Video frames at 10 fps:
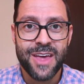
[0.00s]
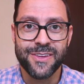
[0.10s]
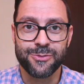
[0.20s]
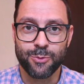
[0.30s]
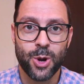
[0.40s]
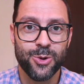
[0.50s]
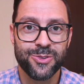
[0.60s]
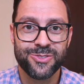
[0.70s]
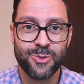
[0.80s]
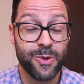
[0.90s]
this
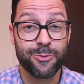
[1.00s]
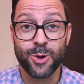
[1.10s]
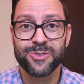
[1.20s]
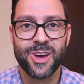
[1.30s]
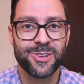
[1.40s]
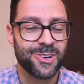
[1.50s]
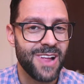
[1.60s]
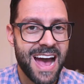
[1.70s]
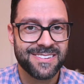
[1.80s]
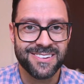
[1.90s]
rose with rose colored
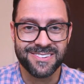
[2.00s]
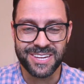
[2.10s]
glasses.